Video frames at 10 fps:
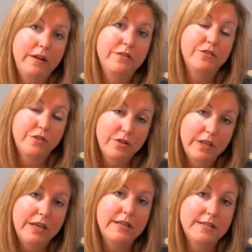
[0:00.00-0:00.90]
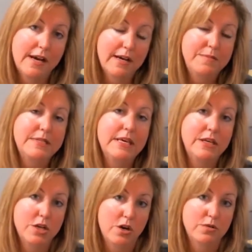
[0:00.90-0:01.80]
certainly at times they
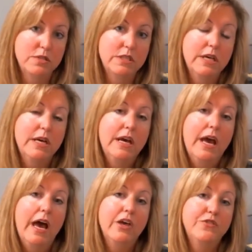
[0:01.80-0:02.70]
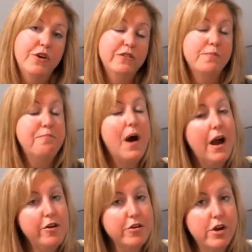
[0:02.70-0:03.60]
don't. As far as a
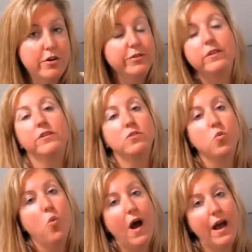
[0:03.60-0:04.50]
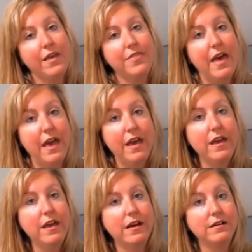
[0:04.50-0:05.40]
buyer goes, as to why
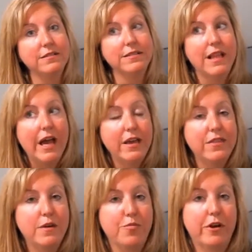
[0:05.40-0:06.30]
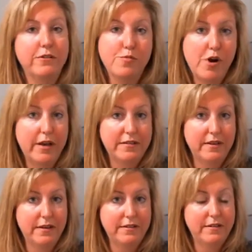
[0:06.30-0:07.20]
they like the appraisal
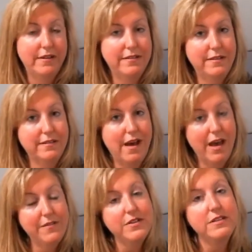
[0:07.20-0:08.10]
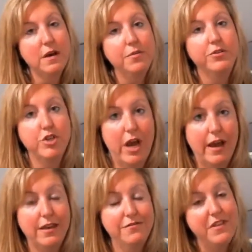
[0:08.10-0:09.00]
process, is it's kind of a double check.
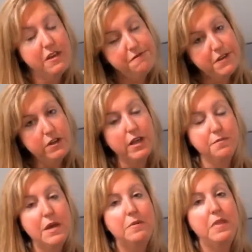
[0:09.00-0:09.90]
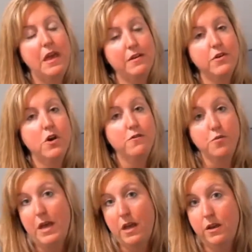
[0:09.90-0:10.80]
If they feel like maybe they have
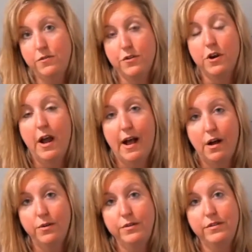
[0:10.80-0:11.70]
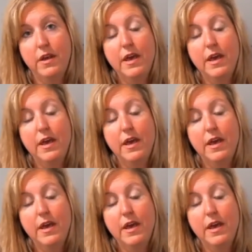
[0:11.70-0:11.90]
overpaid for a house